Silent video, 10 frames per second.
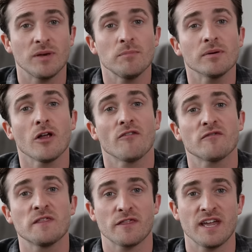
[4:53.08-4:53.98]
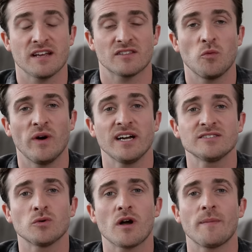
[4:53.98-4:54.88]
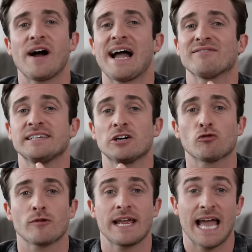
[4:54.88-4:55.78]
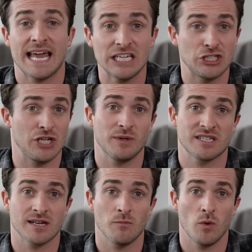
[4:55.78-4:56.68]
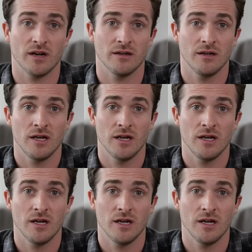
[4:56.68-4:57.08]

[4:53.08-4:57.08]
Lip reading: people often think that when I talk about having a great energy with someone,